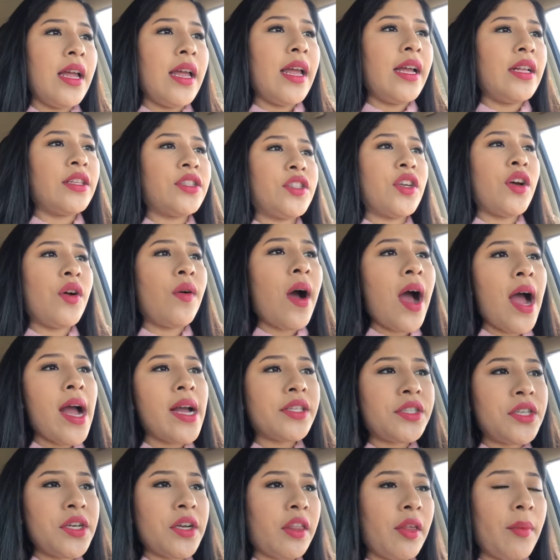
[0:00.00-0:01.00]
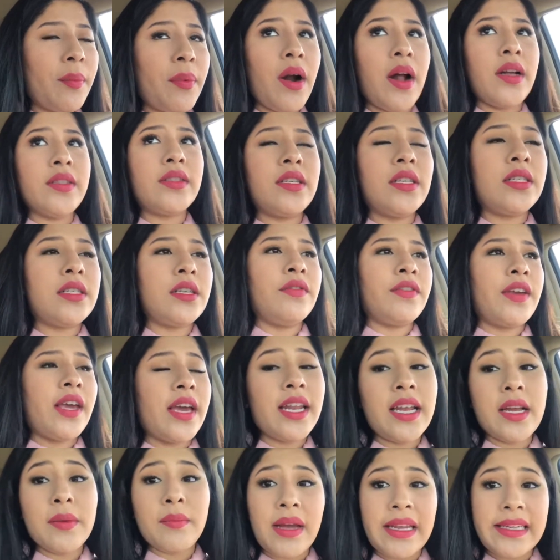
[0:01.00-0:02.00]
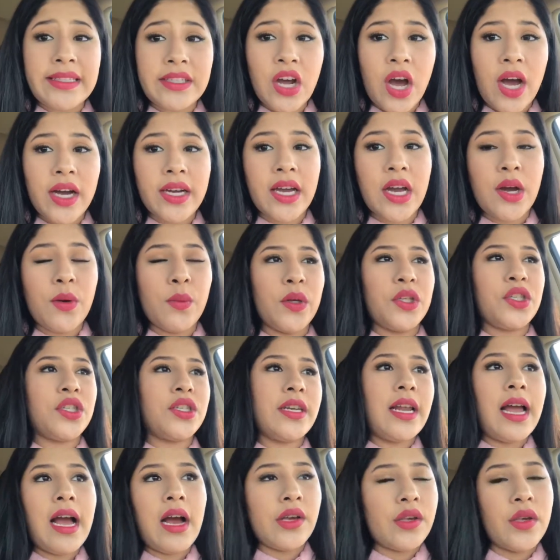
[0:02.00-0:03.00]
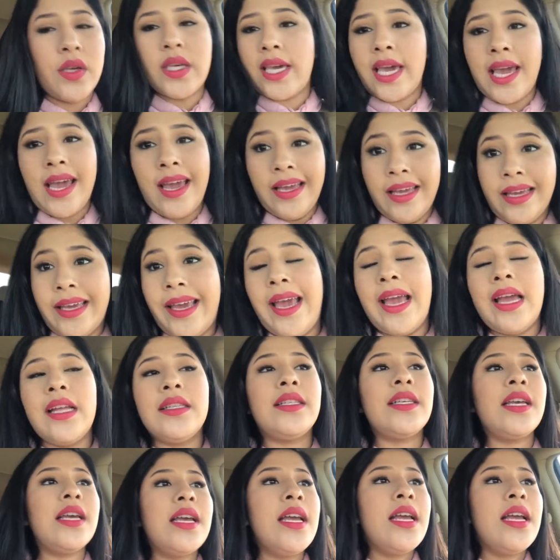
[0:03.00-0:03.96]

and so I took the process of getting my DACA, which now you can't get.